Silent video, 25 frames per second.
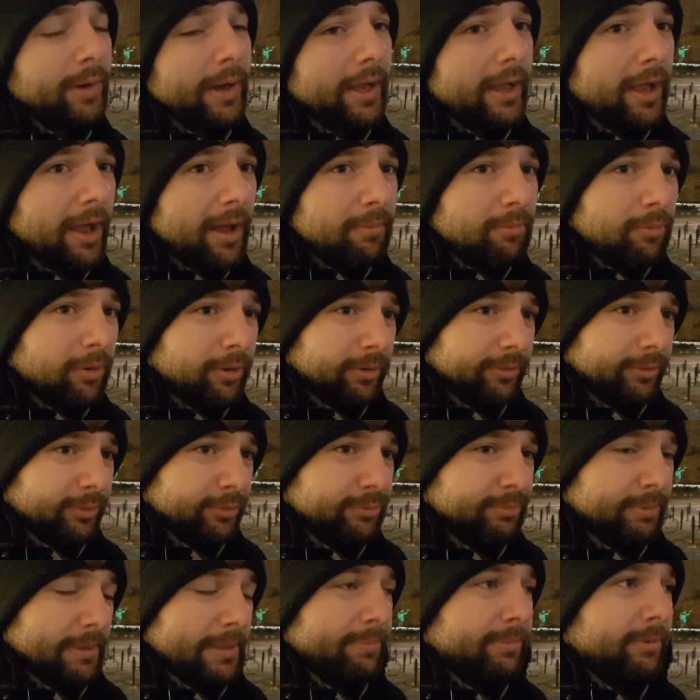I am one of
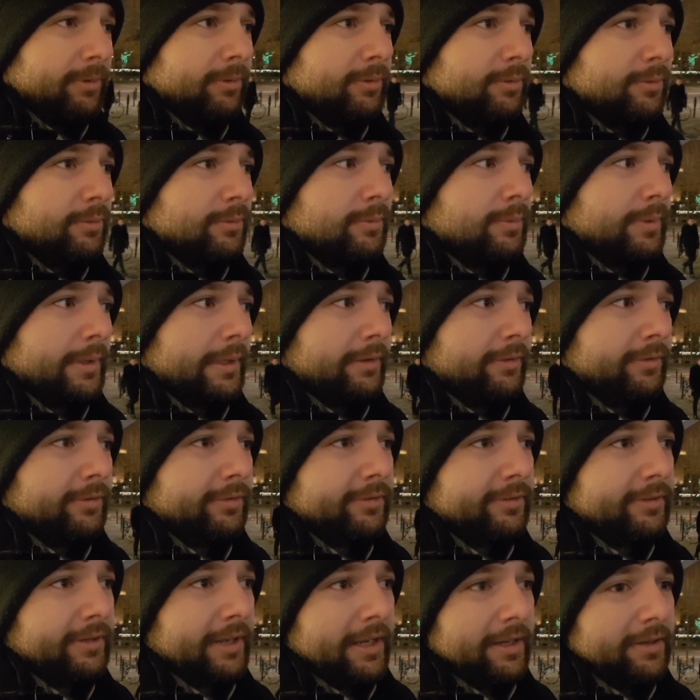those people who will
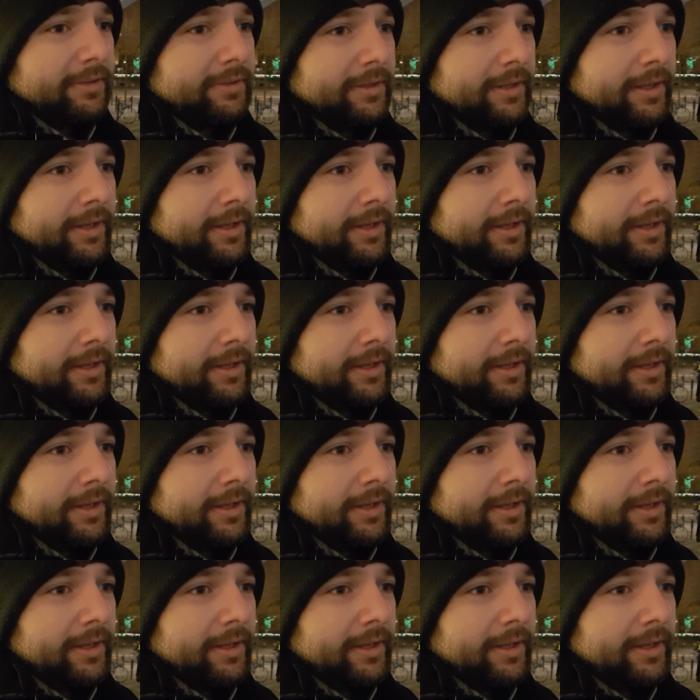state